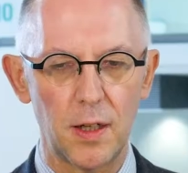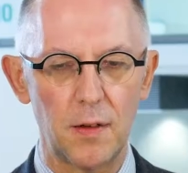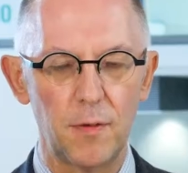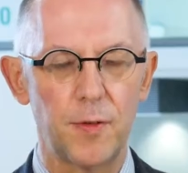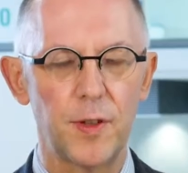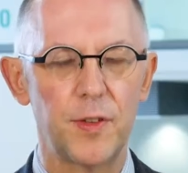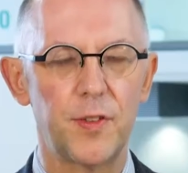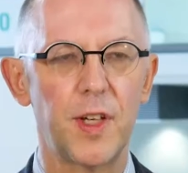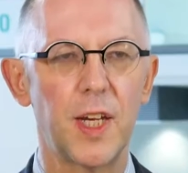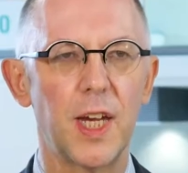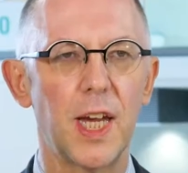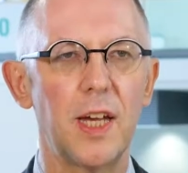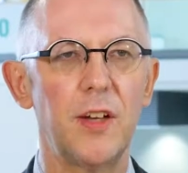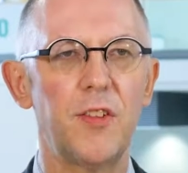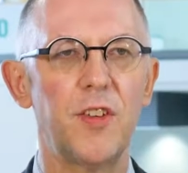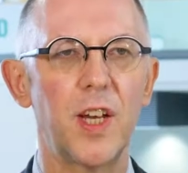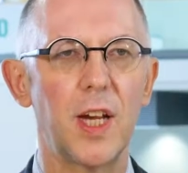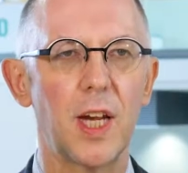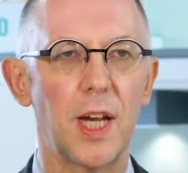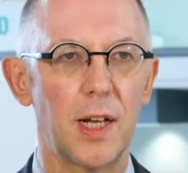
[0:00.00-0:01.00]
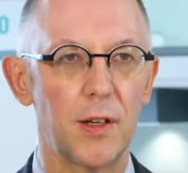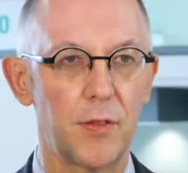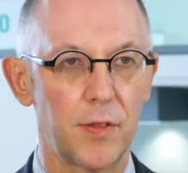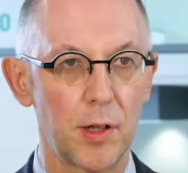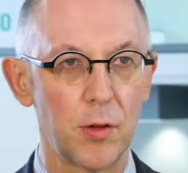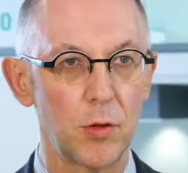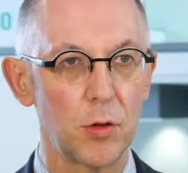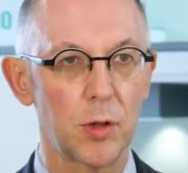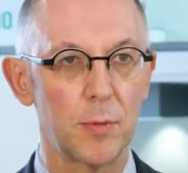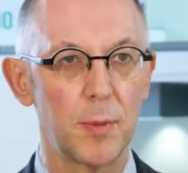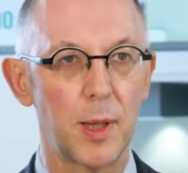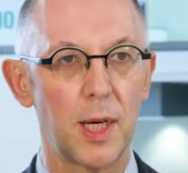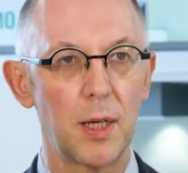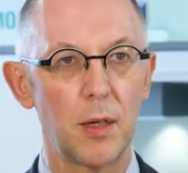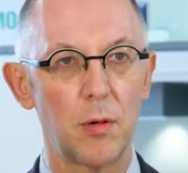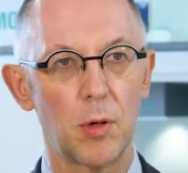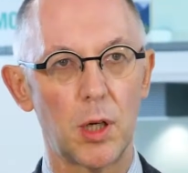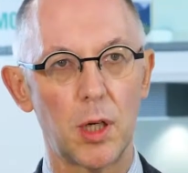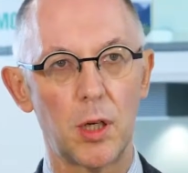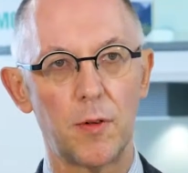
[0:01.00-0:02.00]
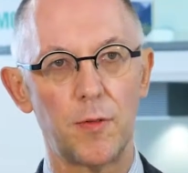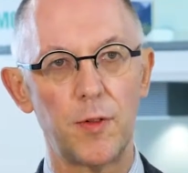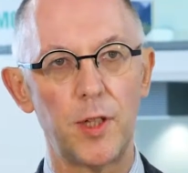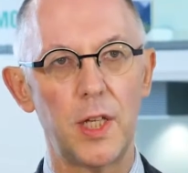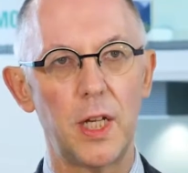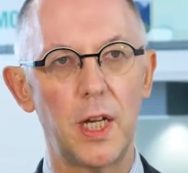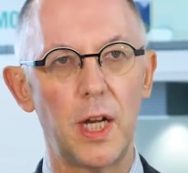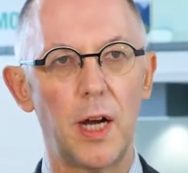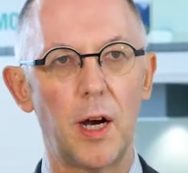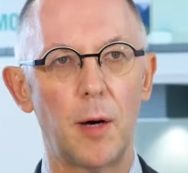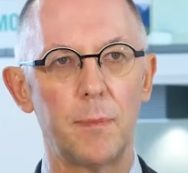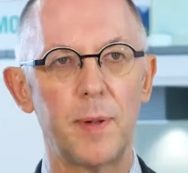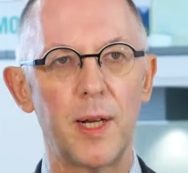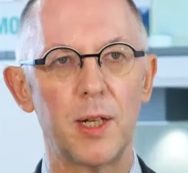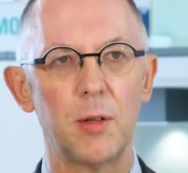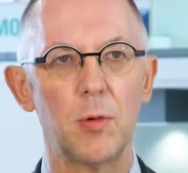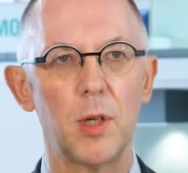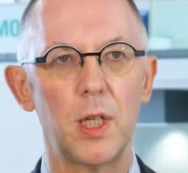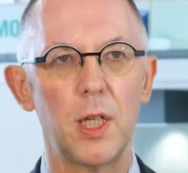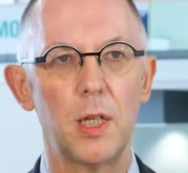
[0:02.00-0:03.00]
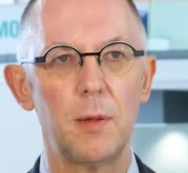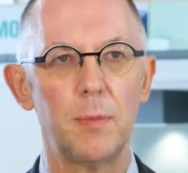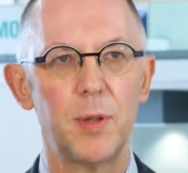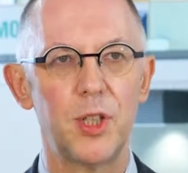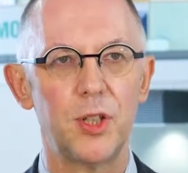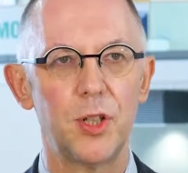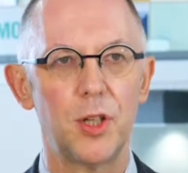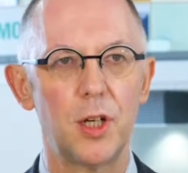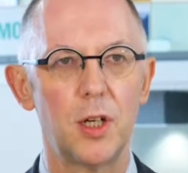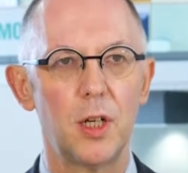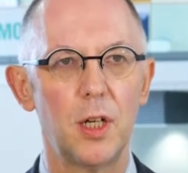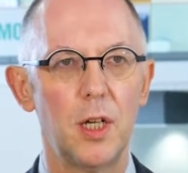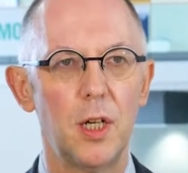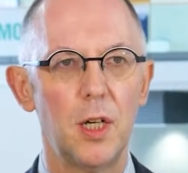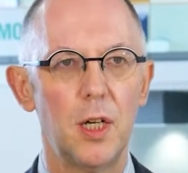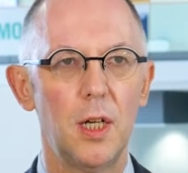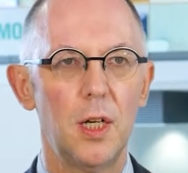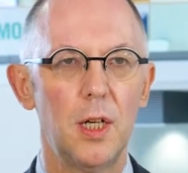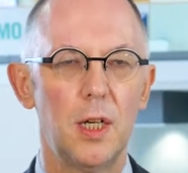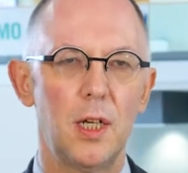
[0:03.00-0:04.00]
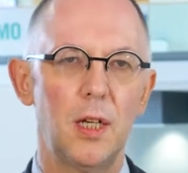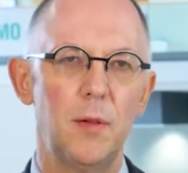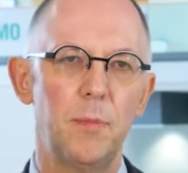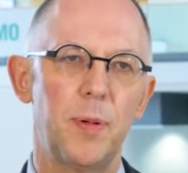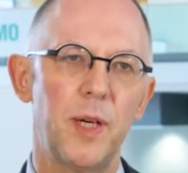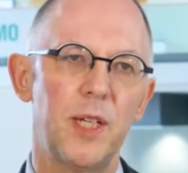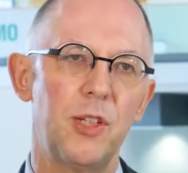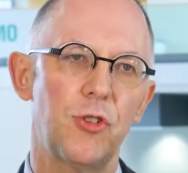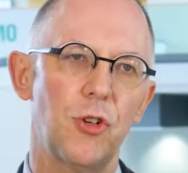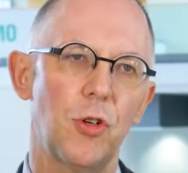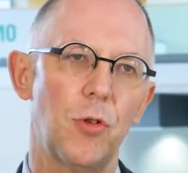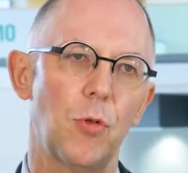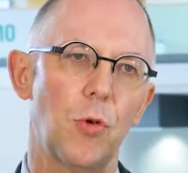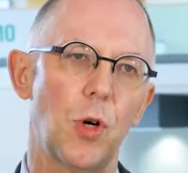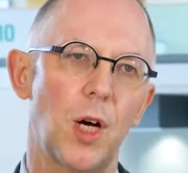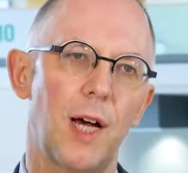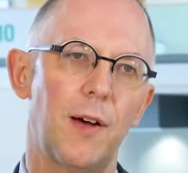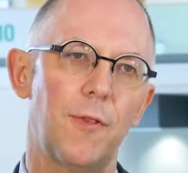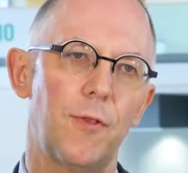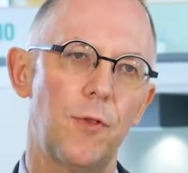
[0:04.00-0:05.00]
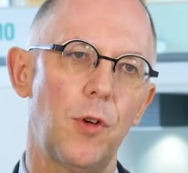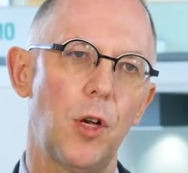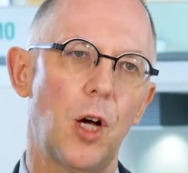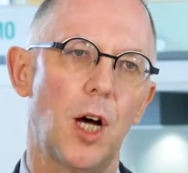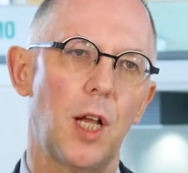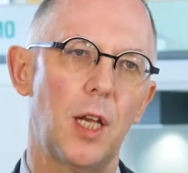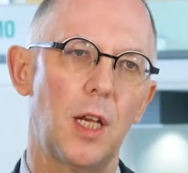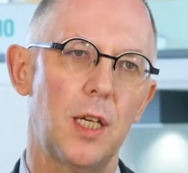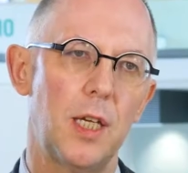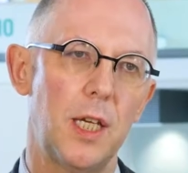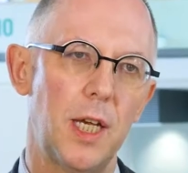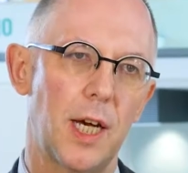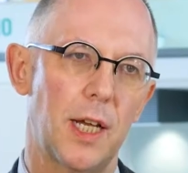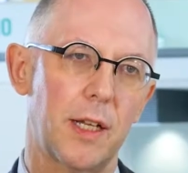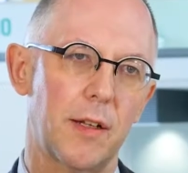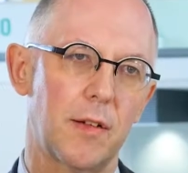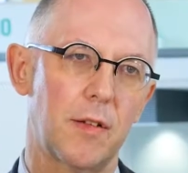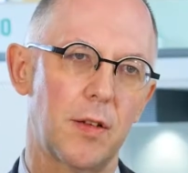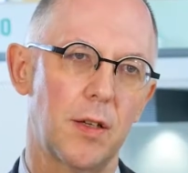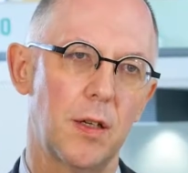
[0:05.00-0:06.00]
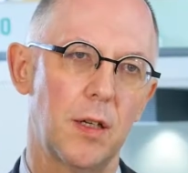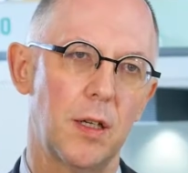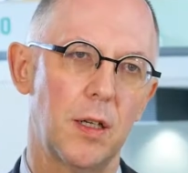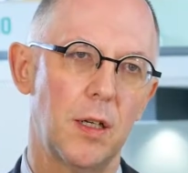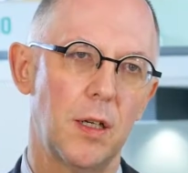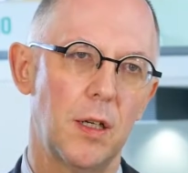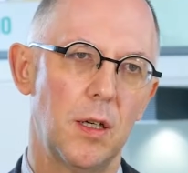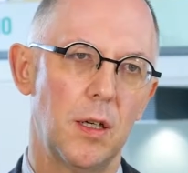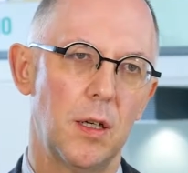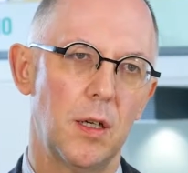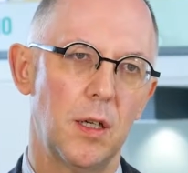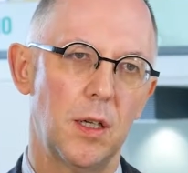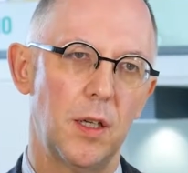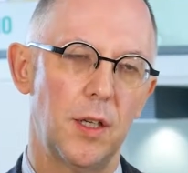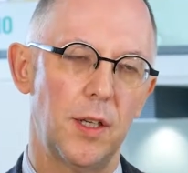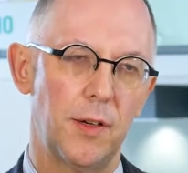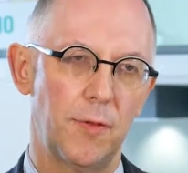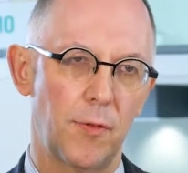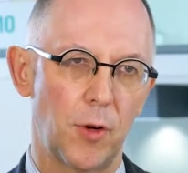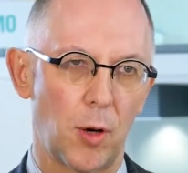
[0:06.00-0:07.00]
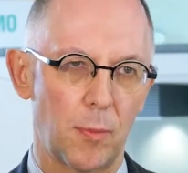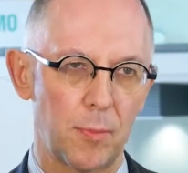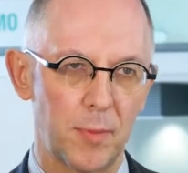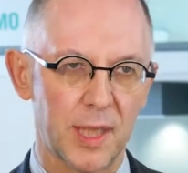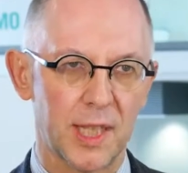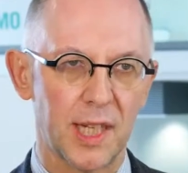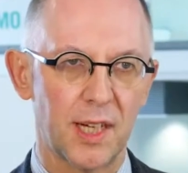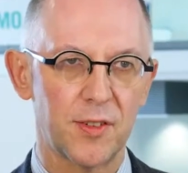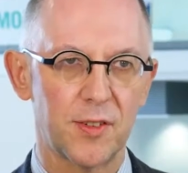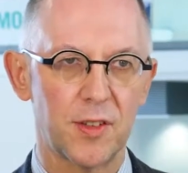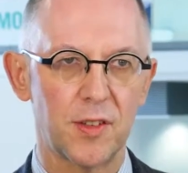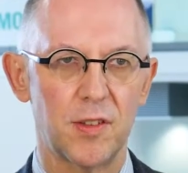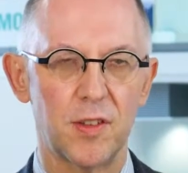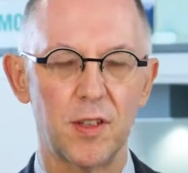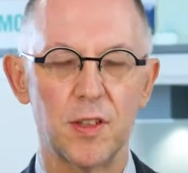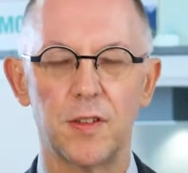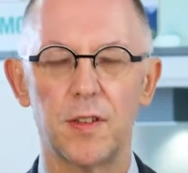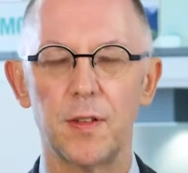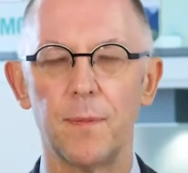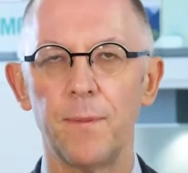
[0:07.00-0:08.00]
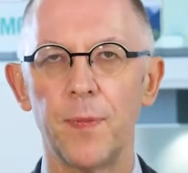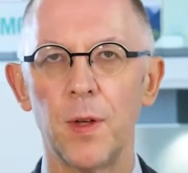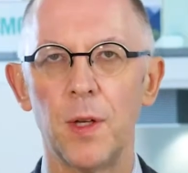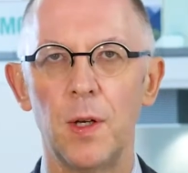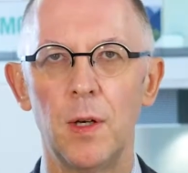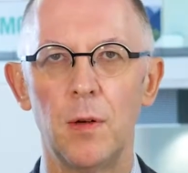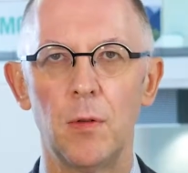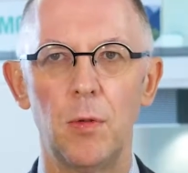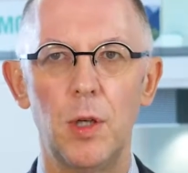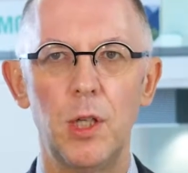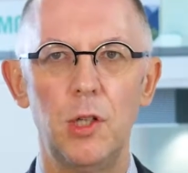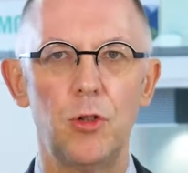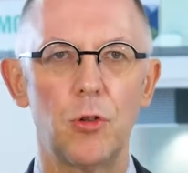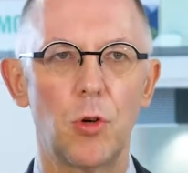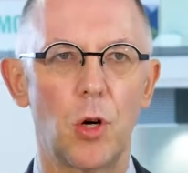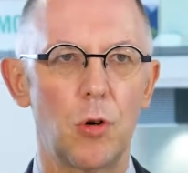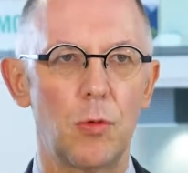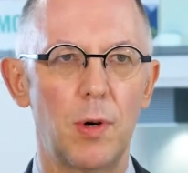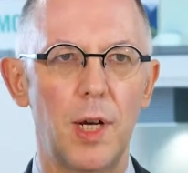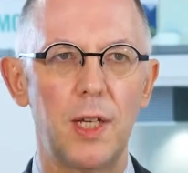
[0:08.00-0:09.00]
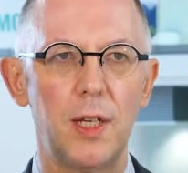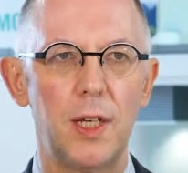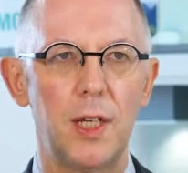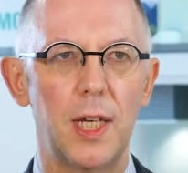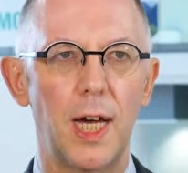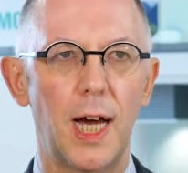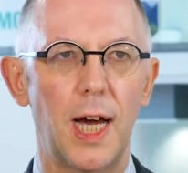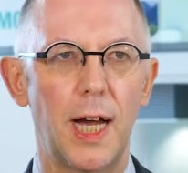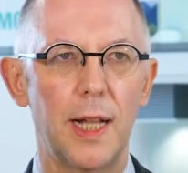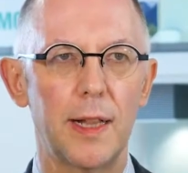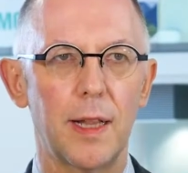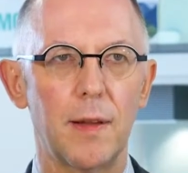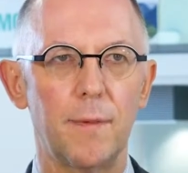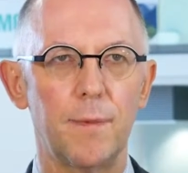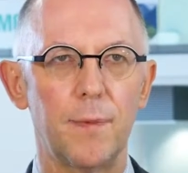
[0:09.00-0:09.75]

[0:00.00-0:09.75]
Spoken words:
investigating enzalutamide, one of the AR pathway inhibitor, in patients who have not yet developed metastasis. We knew already that